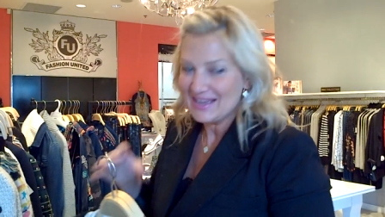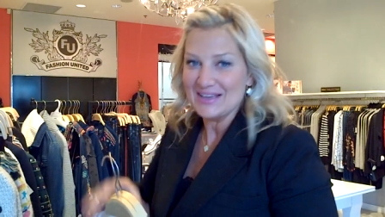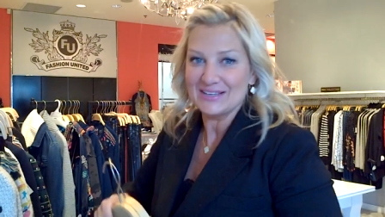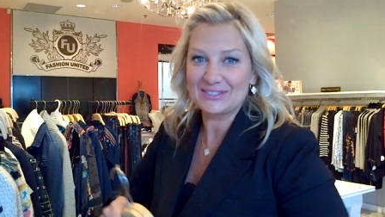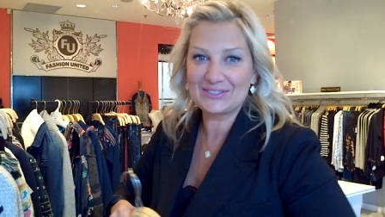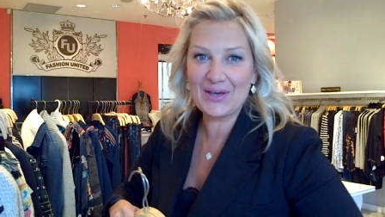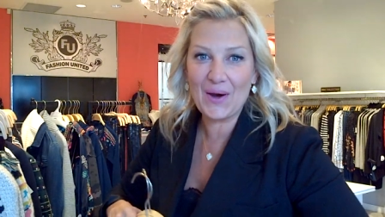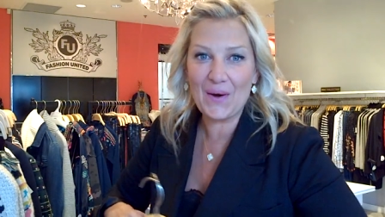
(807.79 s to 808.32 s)

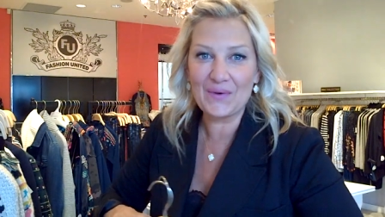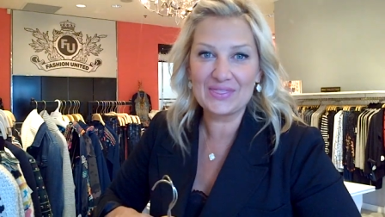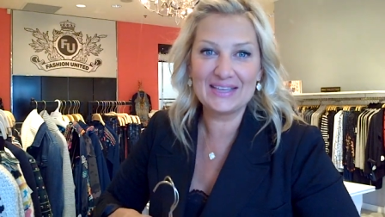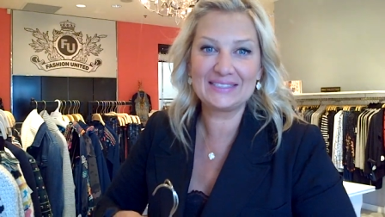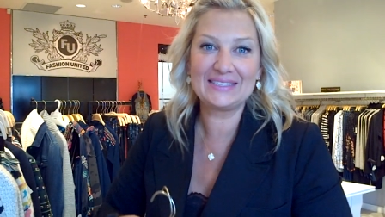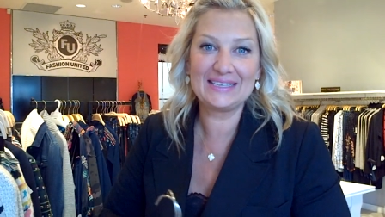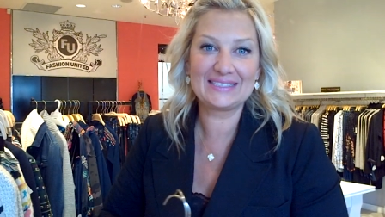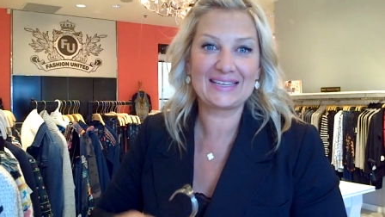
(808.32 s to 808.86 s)
So
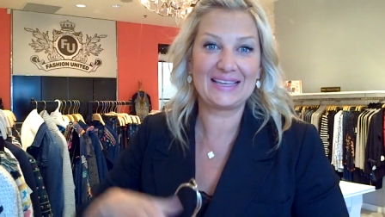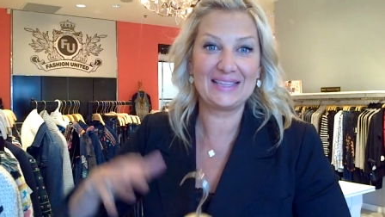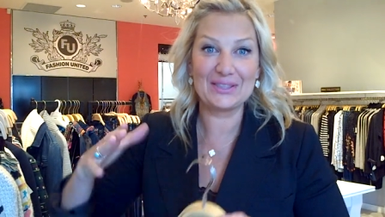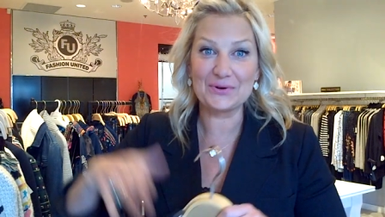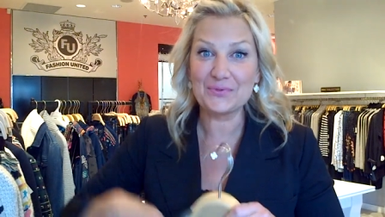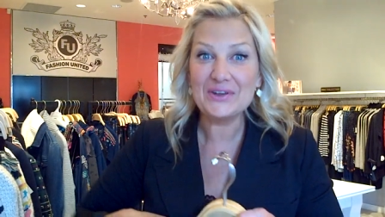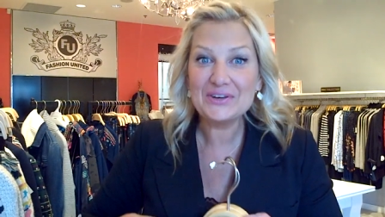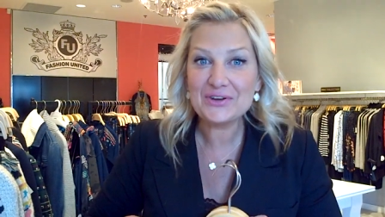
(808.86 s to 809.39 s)
this is in
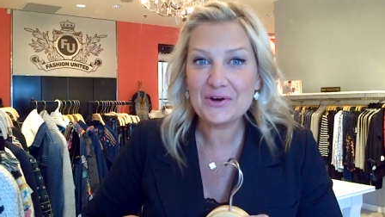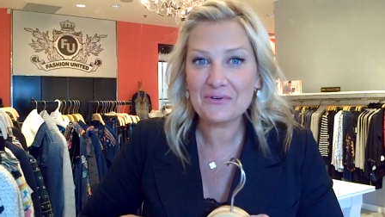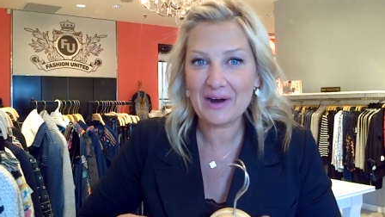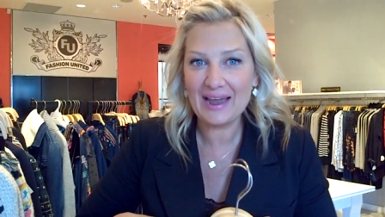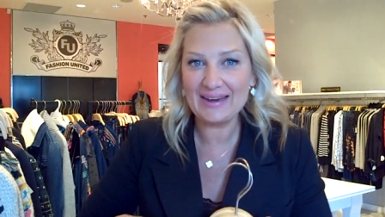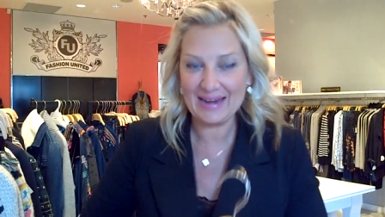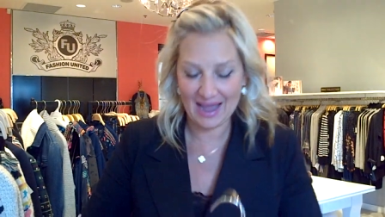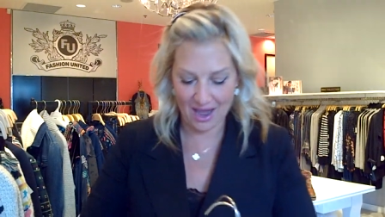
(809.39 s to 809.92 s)
the window
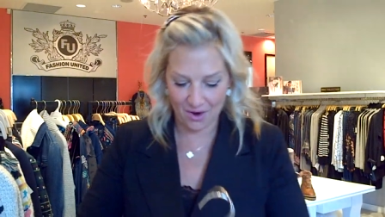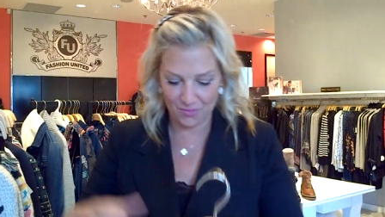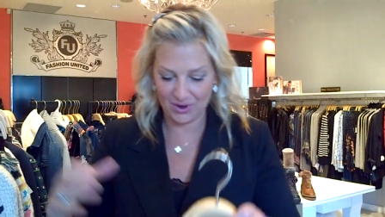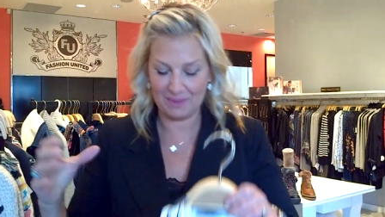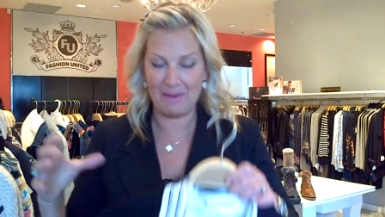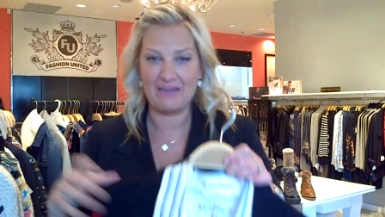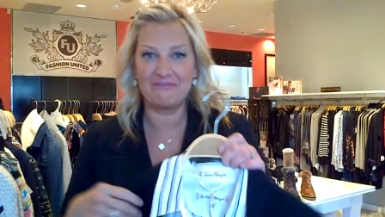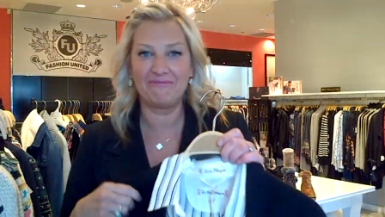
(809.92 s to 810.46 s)
right now.
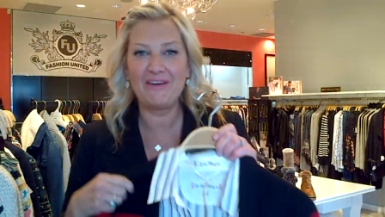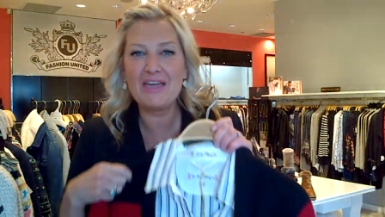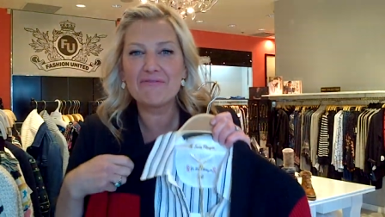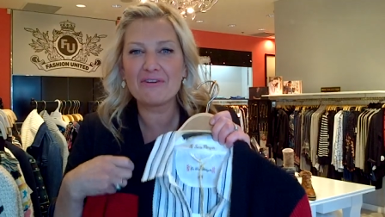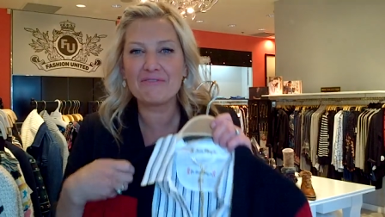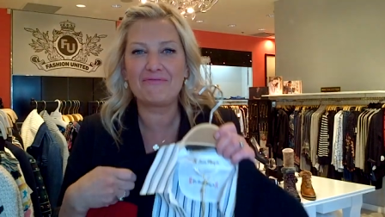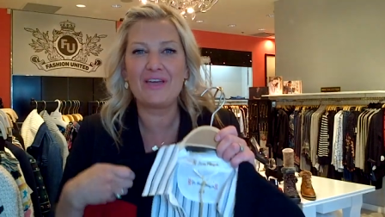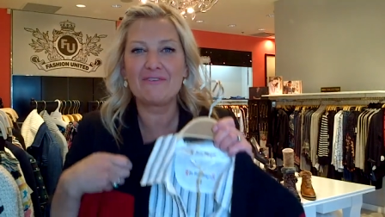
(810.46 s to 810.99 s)
One of my
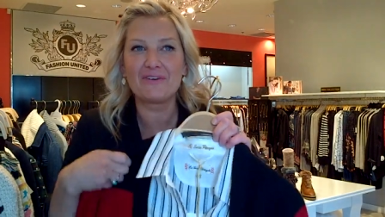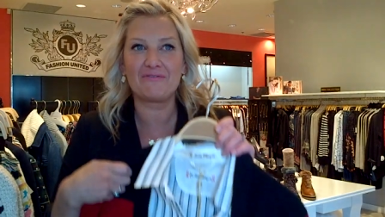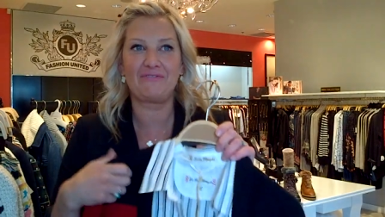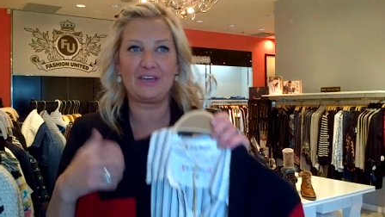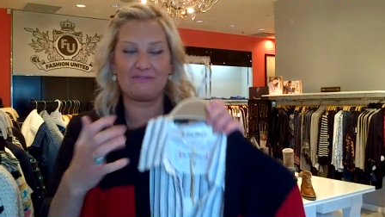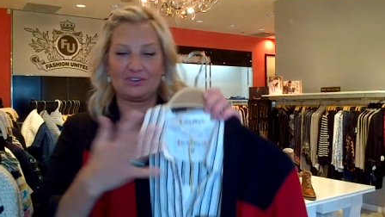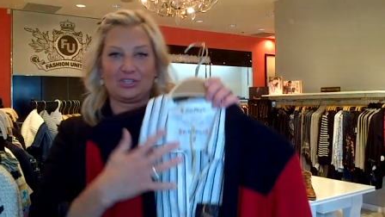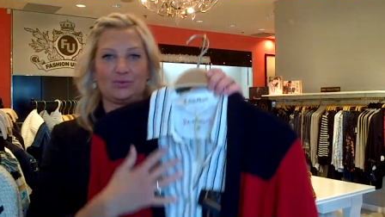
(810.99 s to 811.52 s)
favorite, favorite,
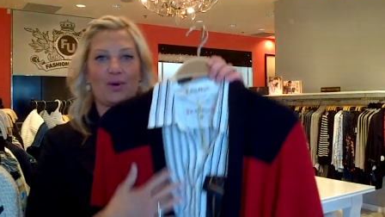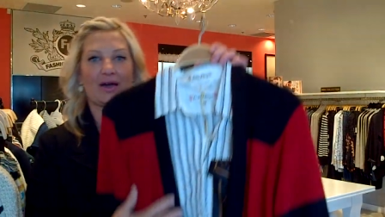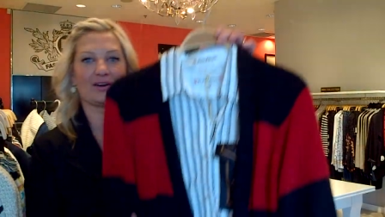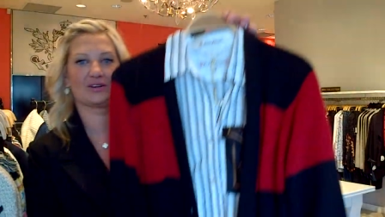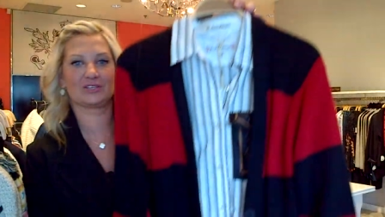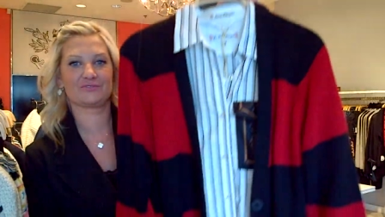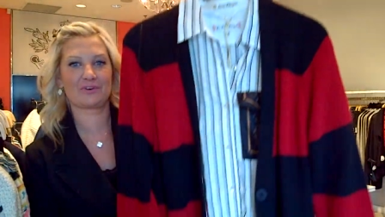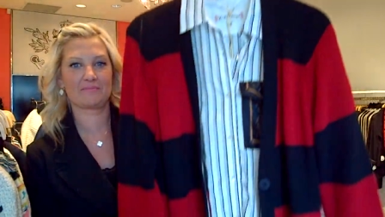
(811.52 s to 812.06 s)
favorite
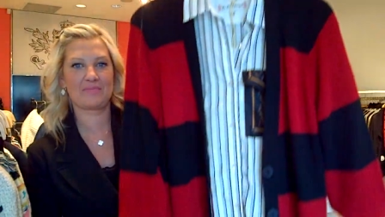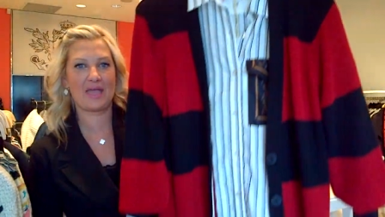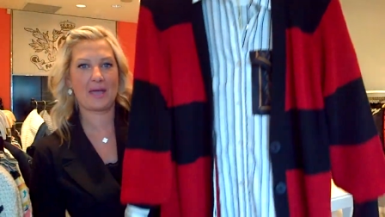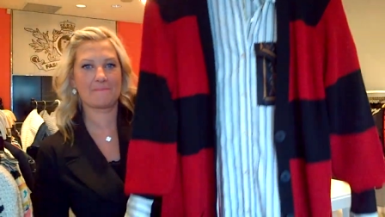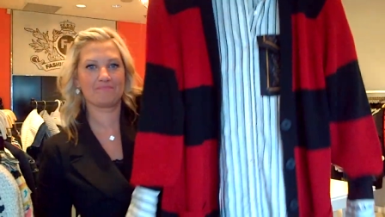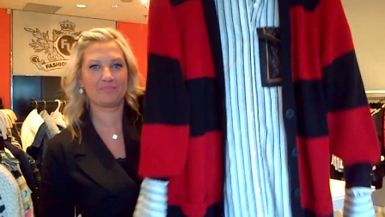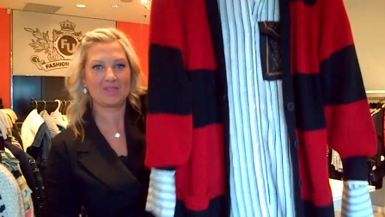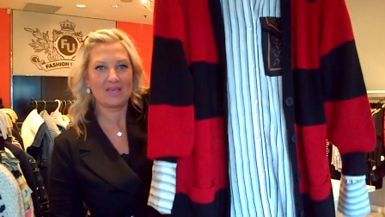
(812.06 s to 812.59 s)
sweaters from
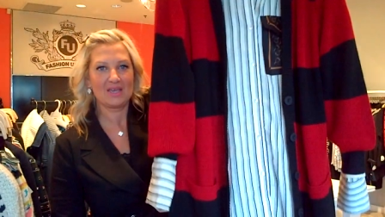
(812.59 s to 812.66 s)
them.